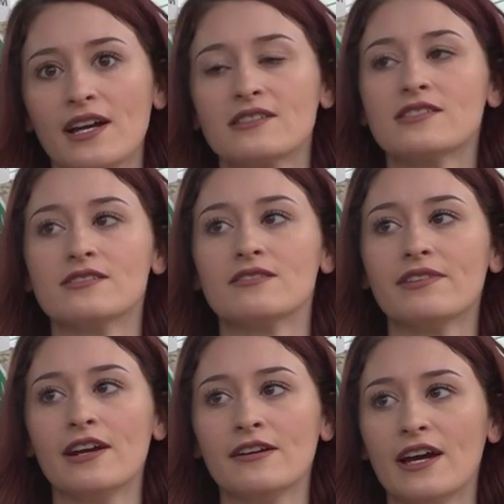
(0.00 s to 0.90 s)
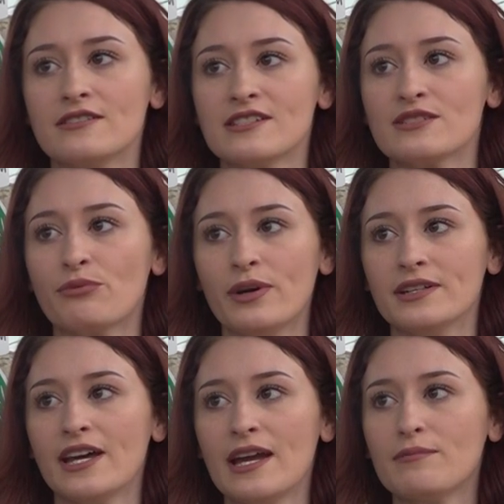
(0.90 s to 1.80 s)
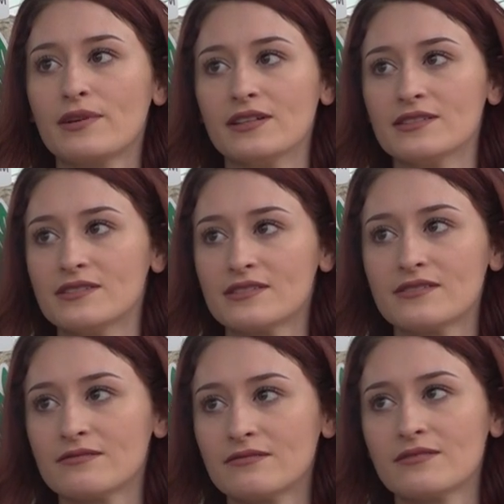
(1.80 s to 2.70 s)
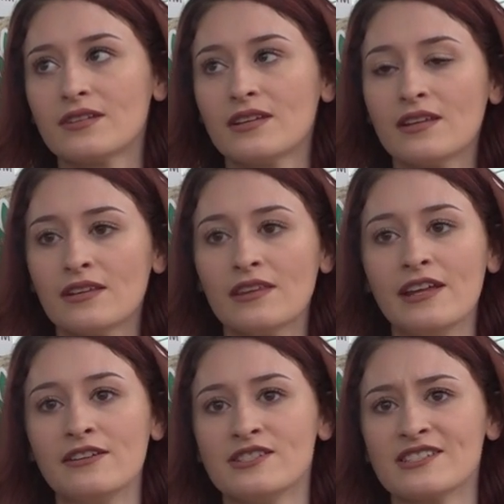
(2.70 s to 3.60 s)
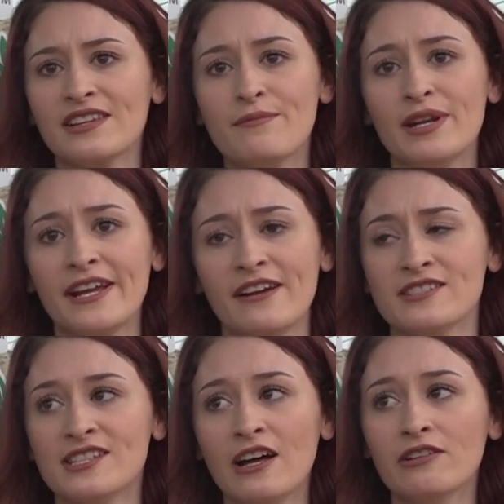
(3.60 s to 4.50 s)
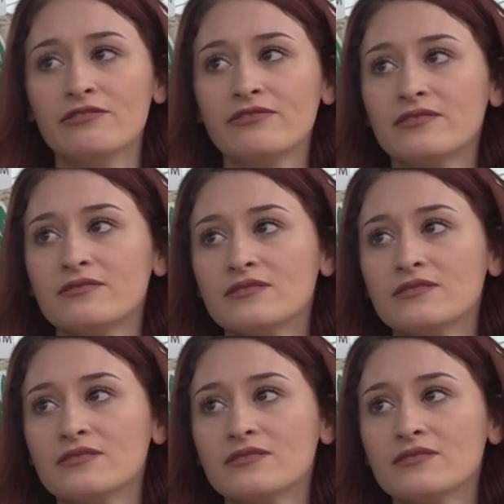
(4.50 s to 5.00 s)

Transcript: textures of hair, not just one type, because then you're just limiting yourself.